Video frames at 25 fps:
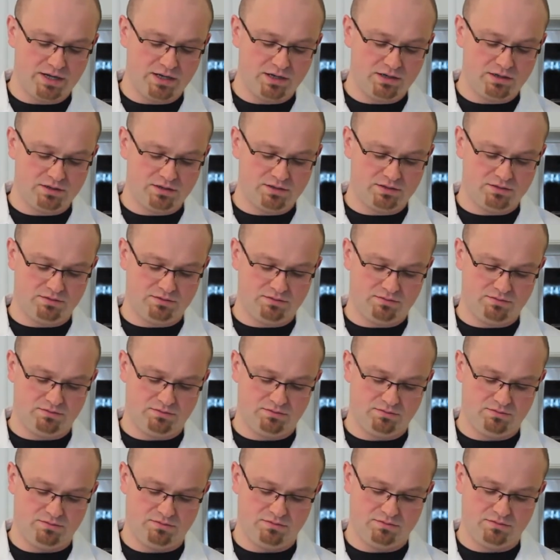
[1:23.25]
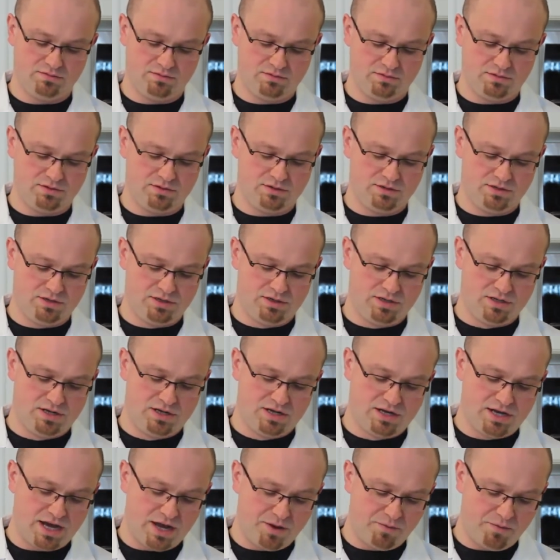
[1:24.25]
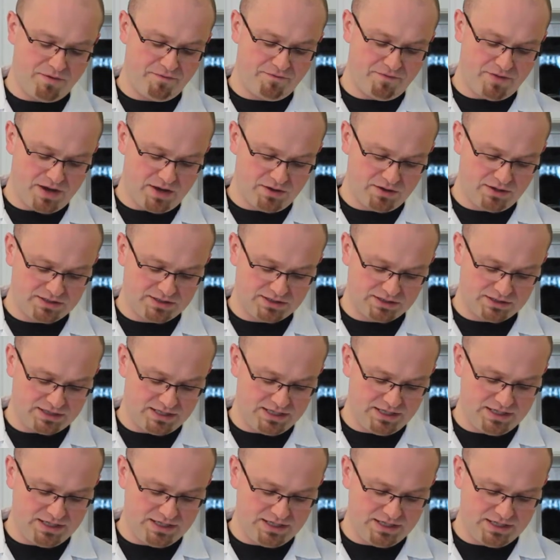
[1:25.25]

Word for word: it. And we found it's